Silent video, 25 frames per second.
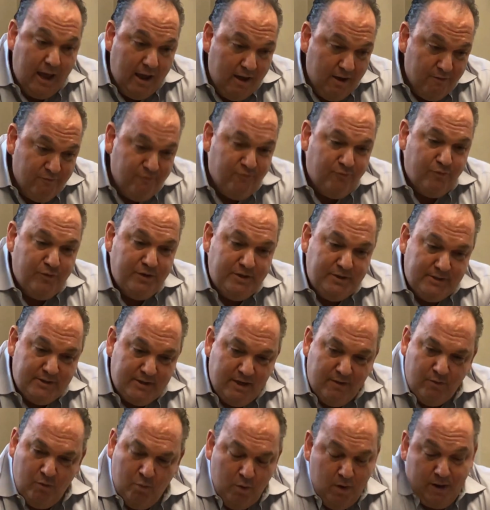
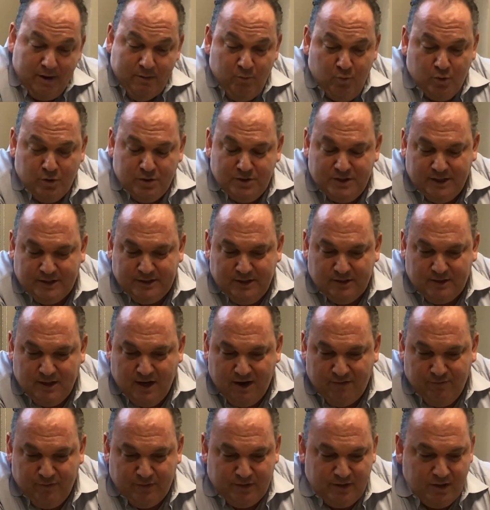Well, and we're addicted
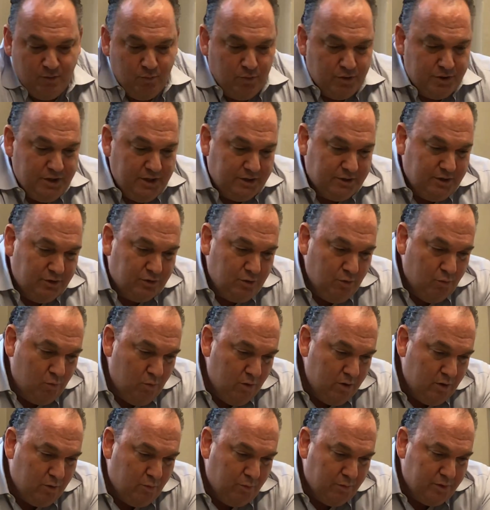to everything. We're addicted to
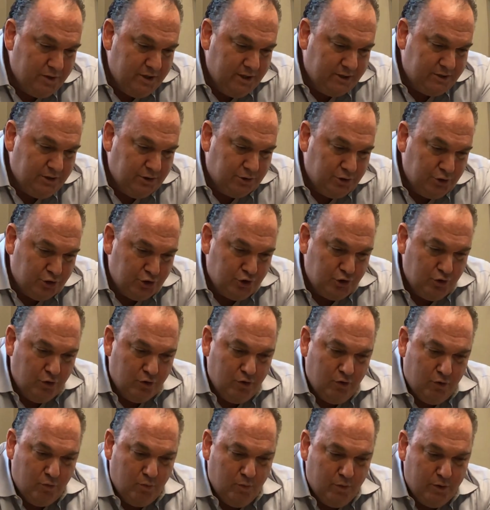work. We're addicted to
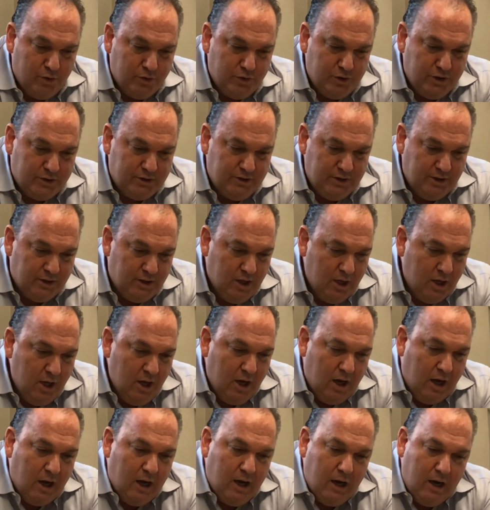sugar. We're addicted
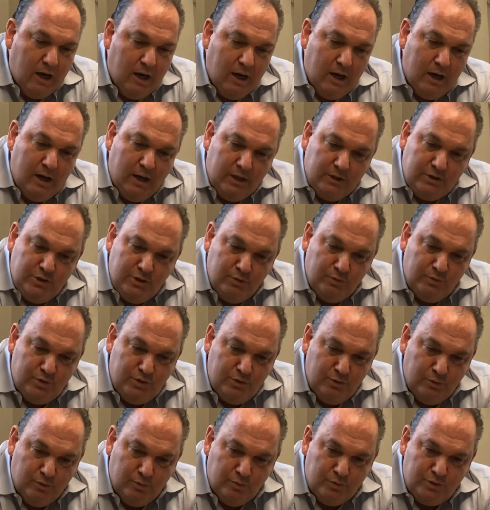
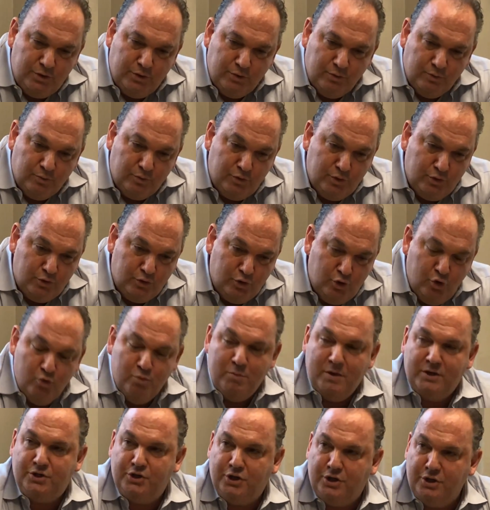to
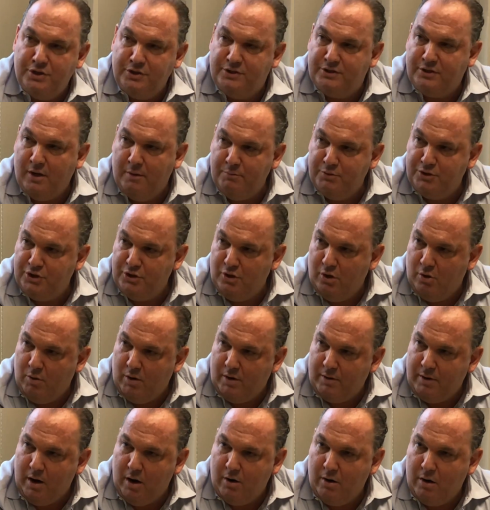too much consumption.
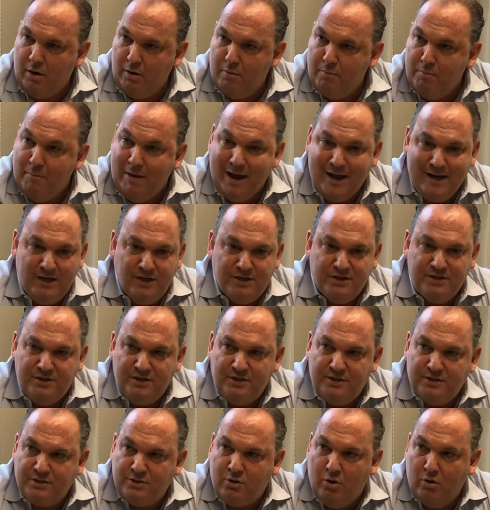Our main
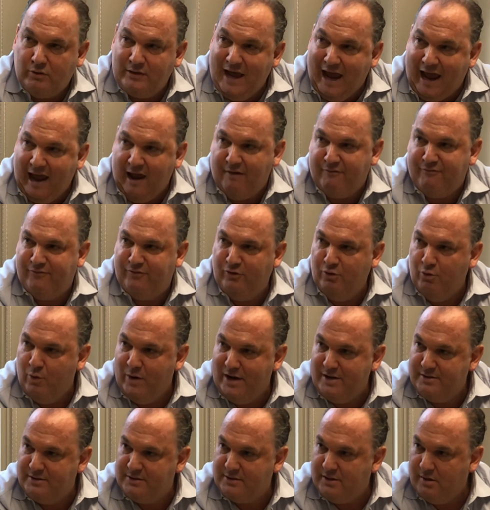disease is called
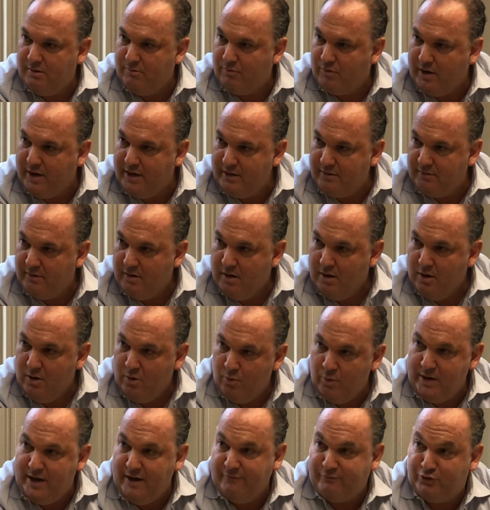affluenza, right?
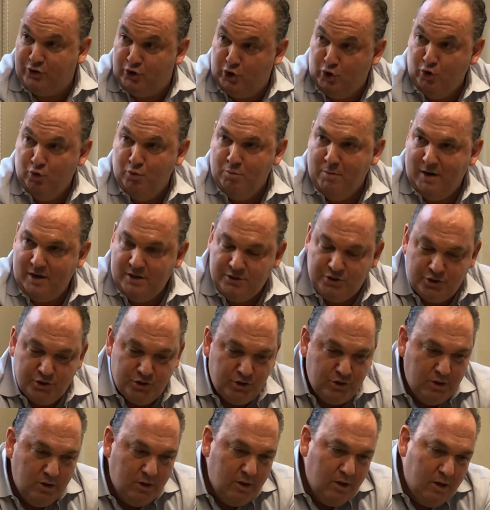We have too
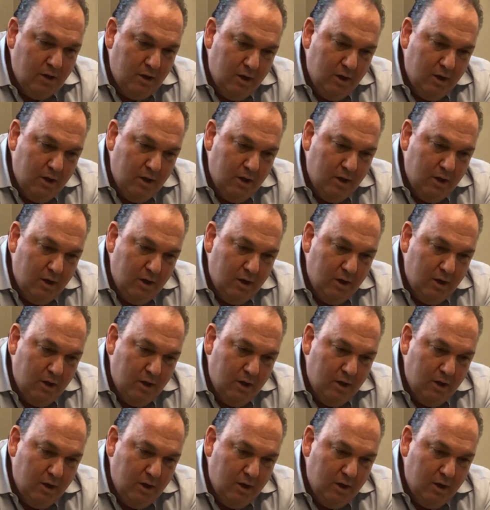much.